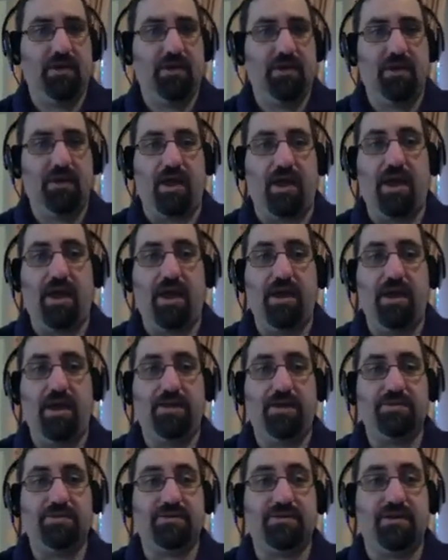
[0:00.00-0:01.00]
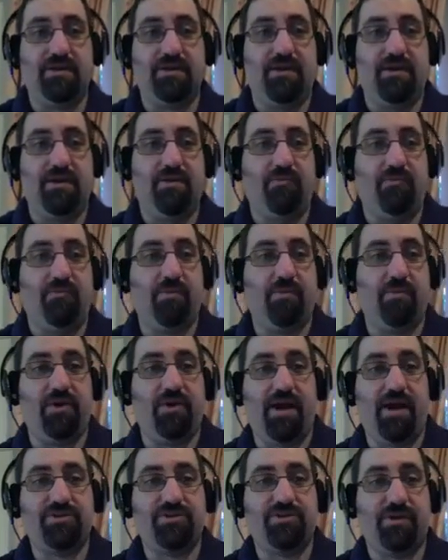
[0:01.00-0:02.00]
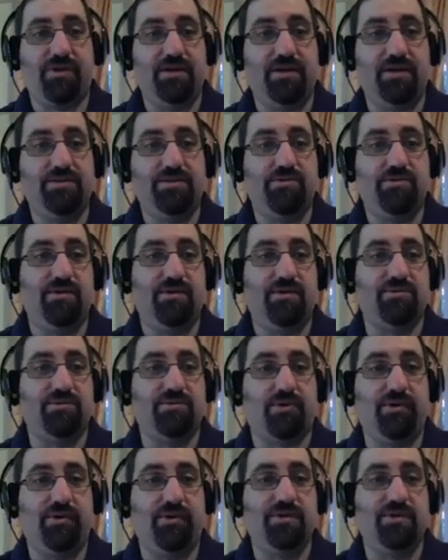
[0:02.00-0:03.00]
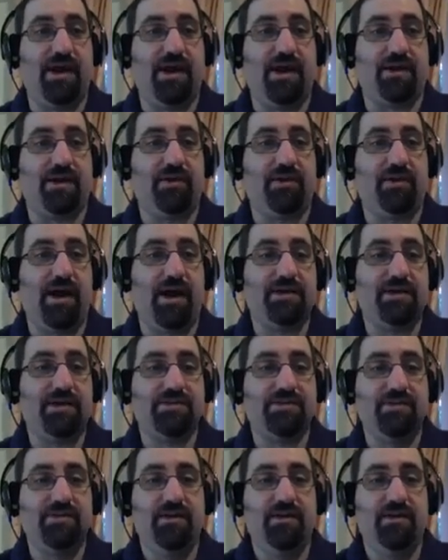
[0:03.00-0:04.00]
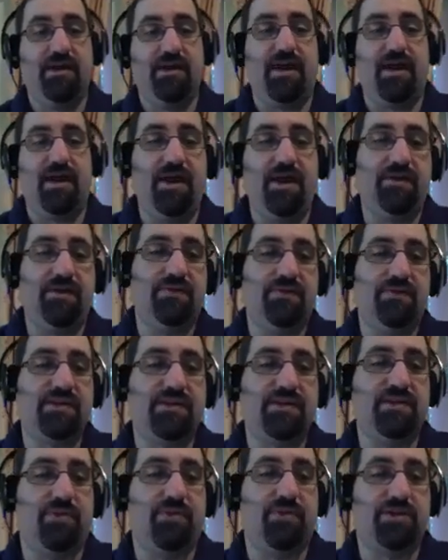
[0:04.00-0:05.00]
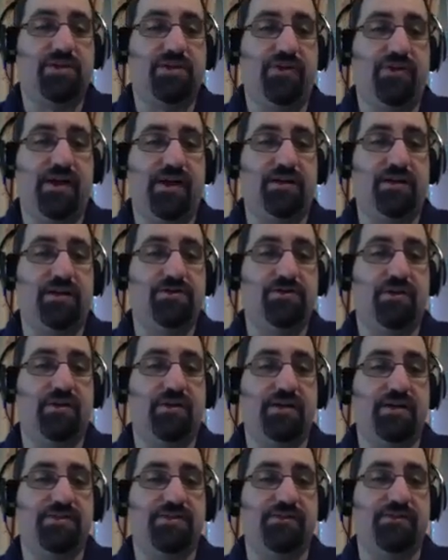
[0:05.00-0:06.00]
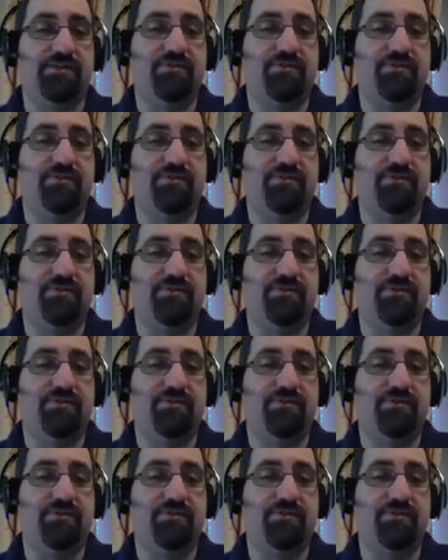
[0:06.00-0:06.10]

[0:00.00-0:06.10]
And what we're actually going to do is we're going to add a class. And in this case, we're actually adding two classes.